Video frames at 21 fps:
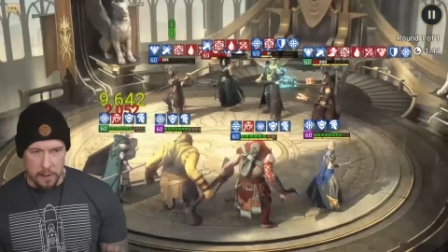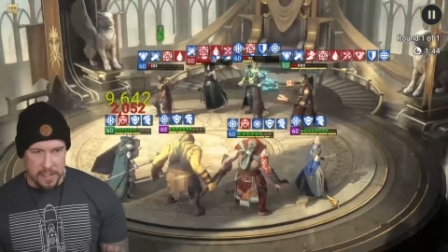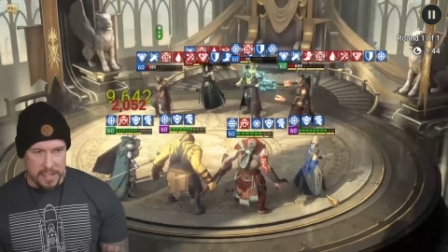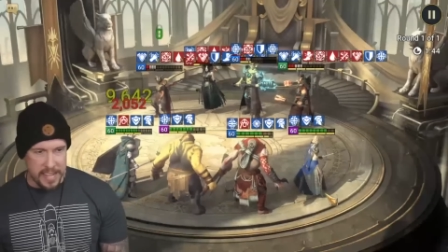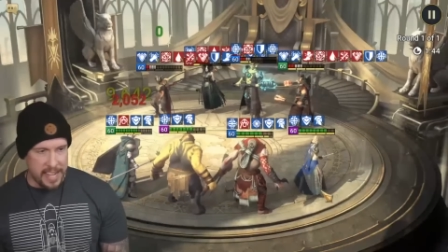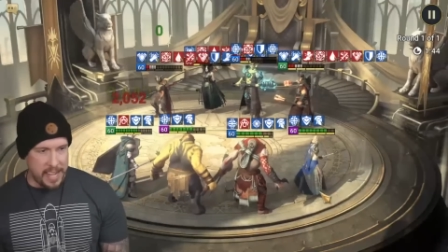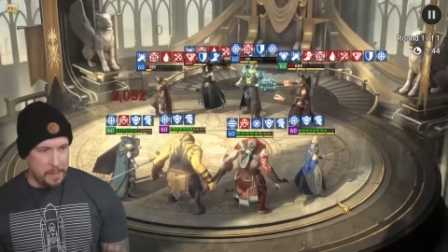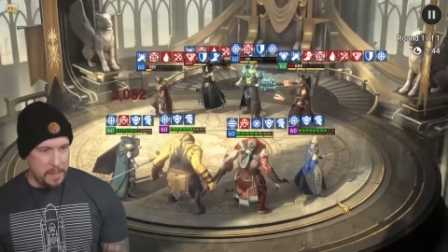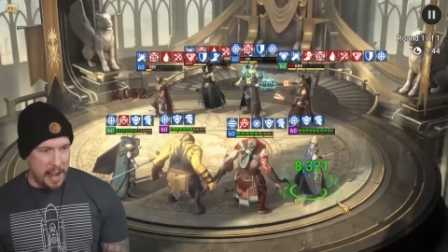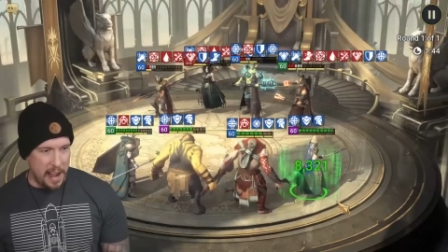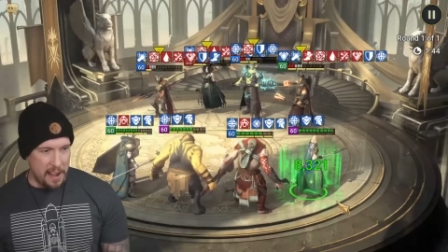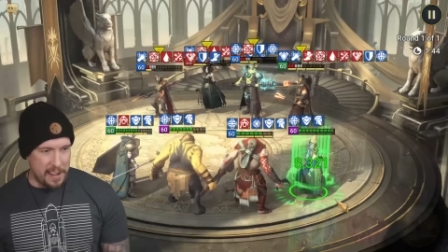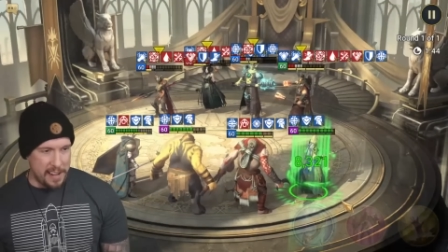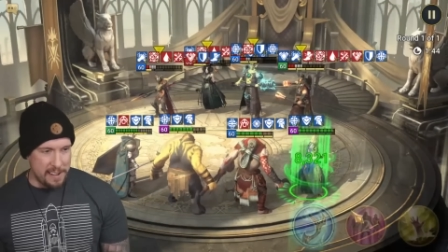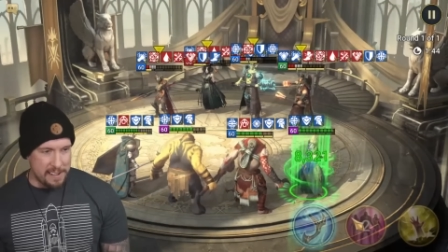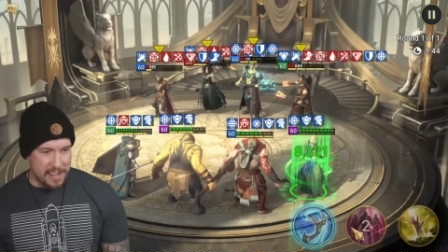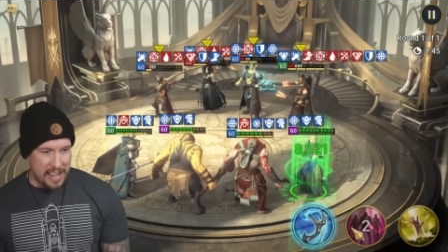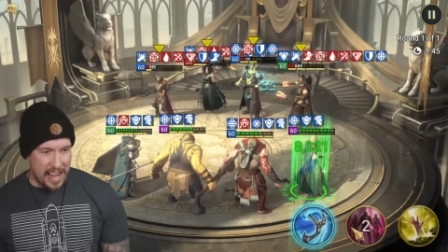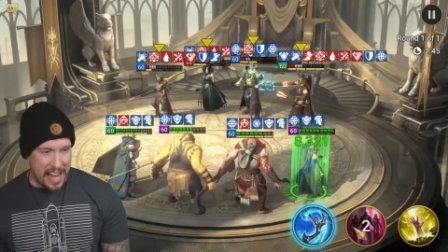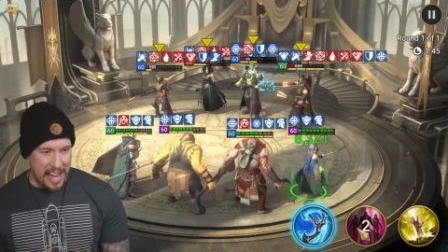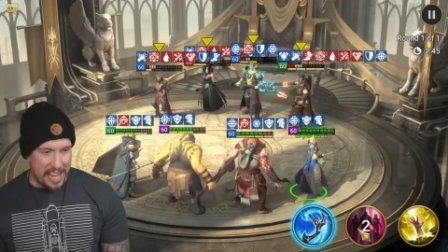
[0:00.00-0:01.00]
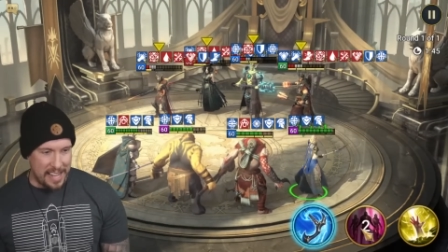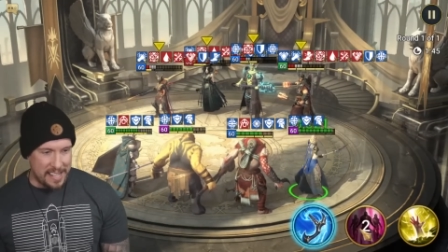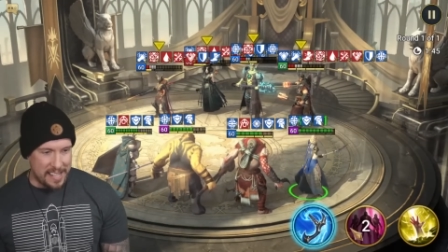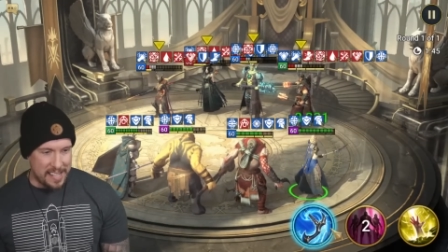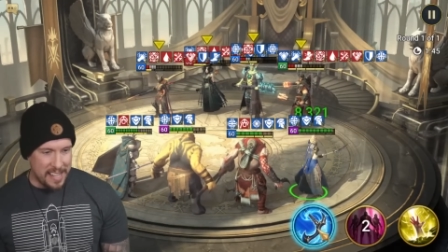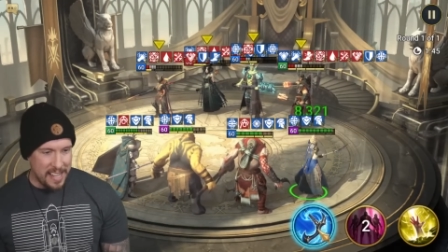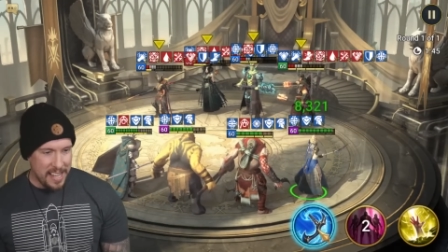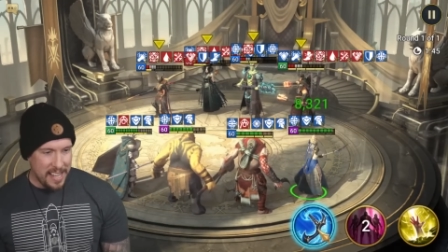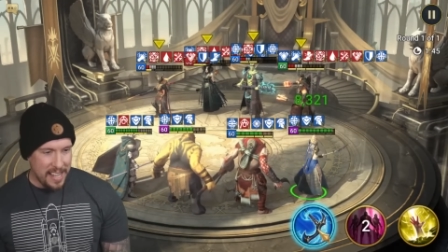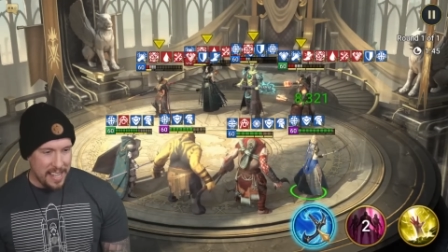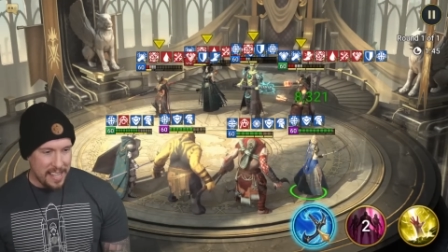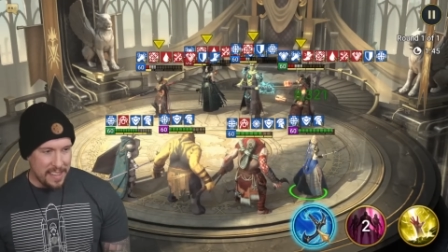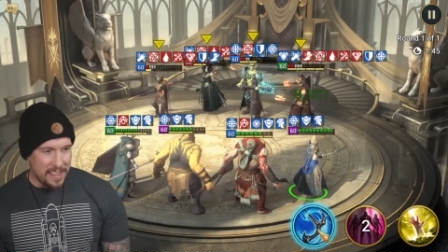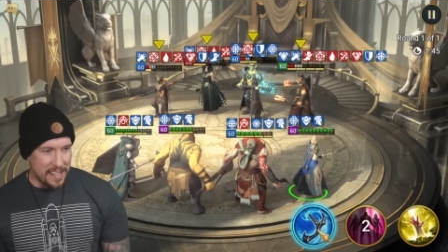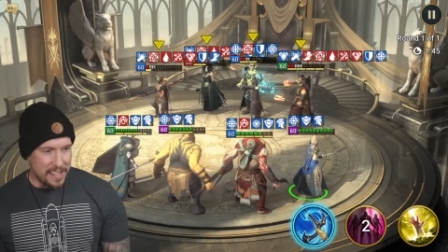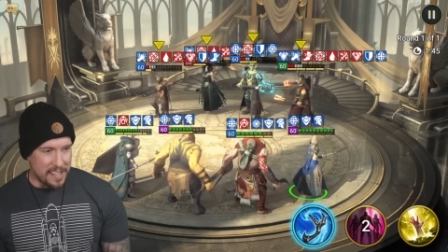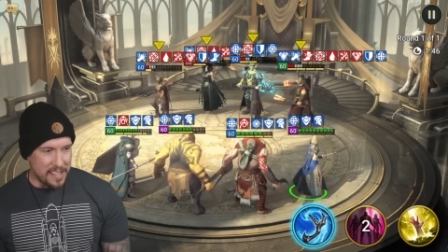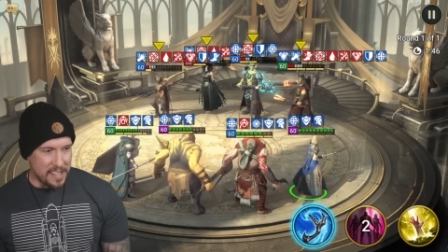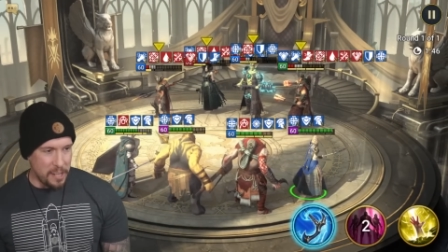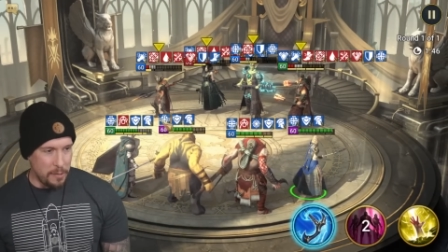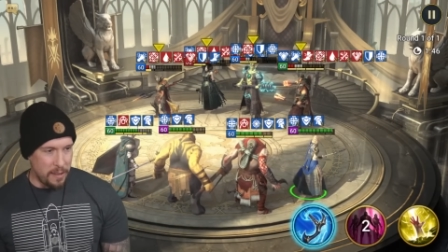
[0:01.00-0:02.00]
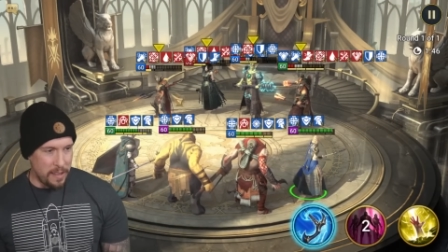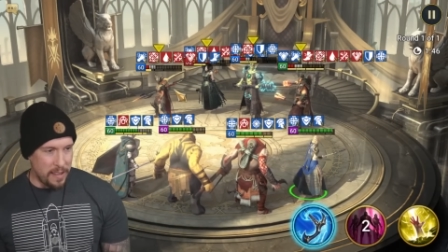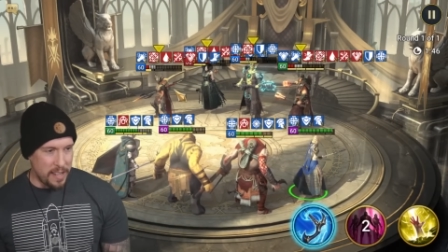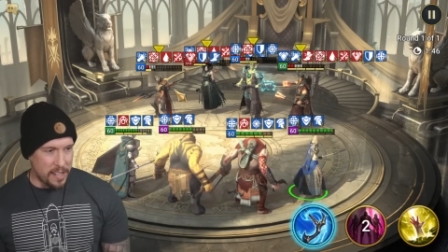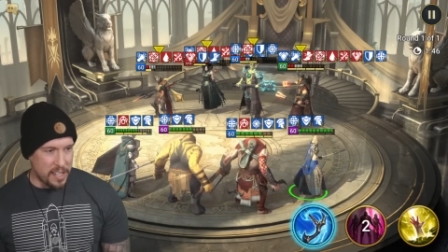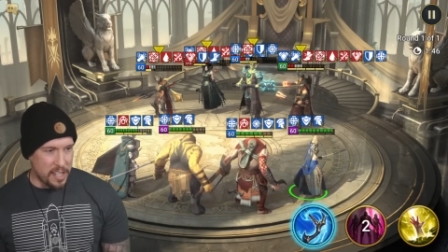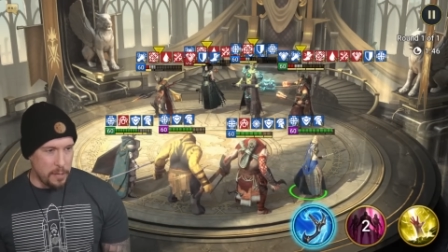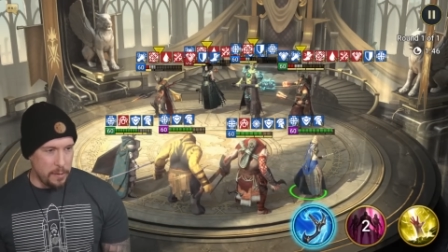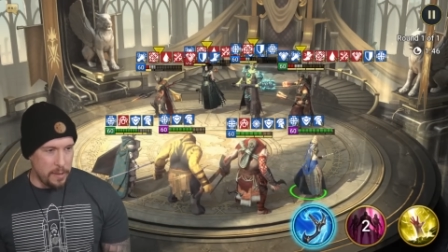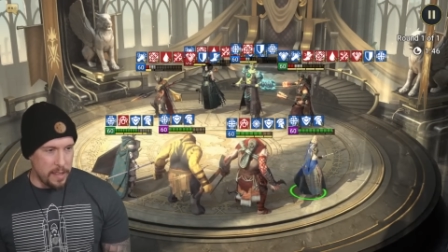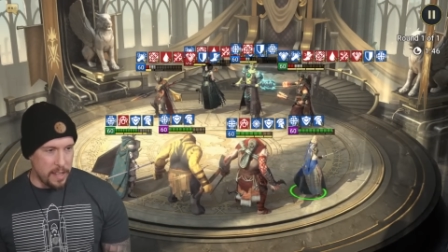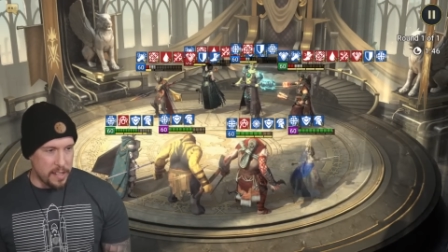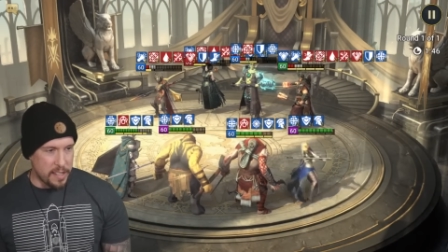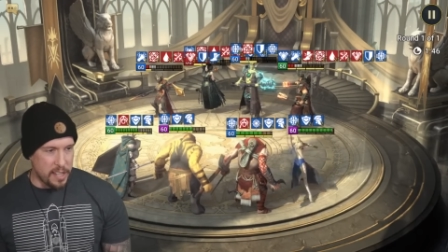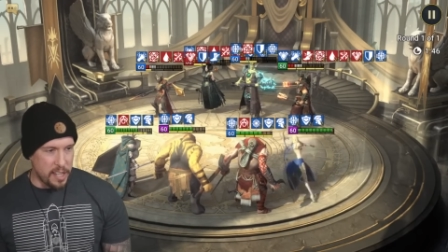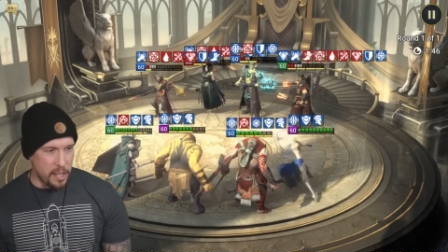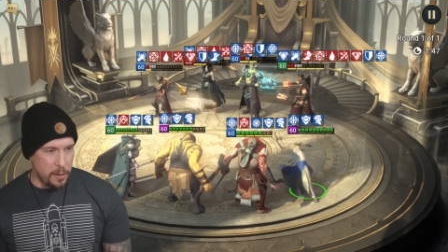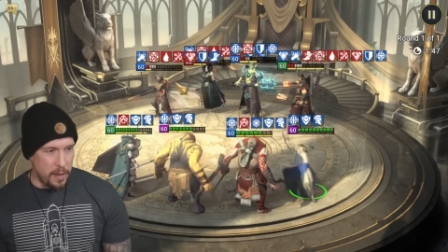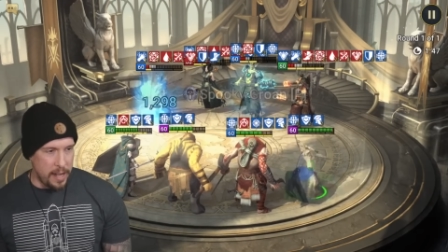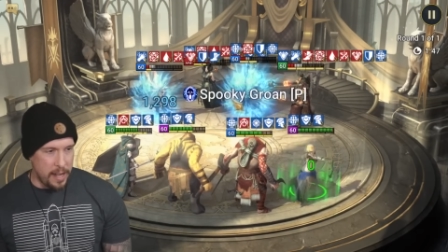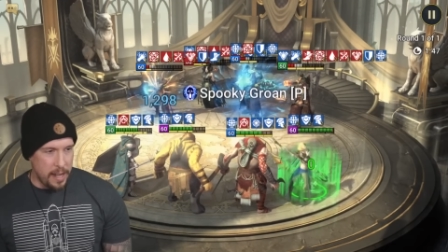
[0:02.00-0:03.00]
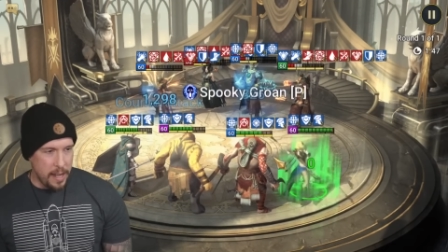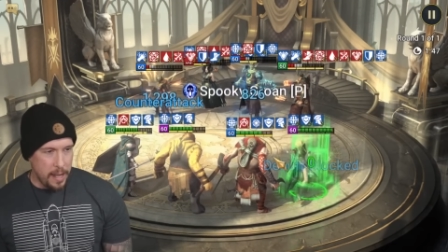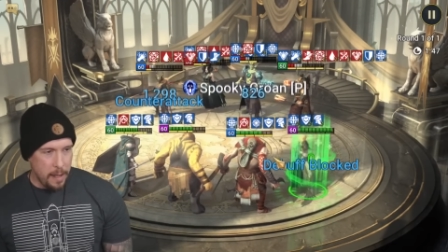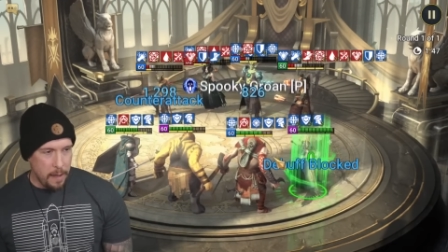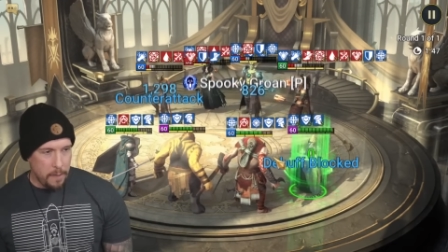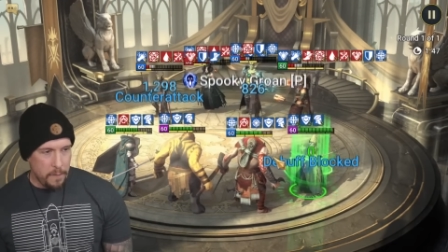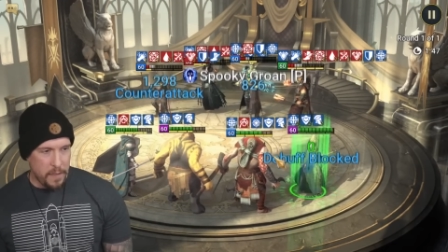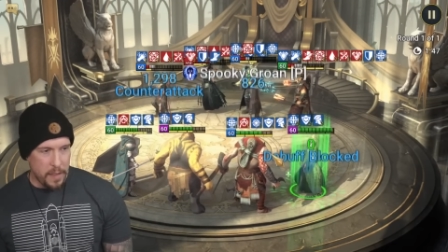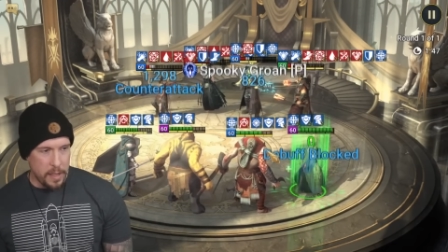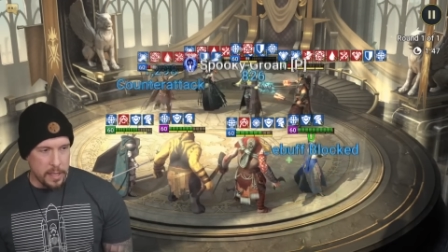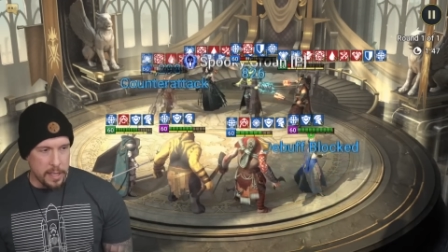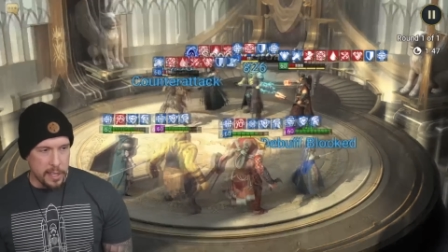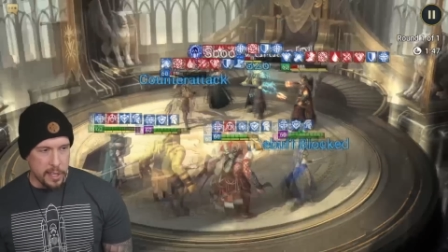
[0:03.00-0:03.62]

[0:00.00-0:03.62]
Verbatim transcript: team now here, guys. Let's do it. Feeling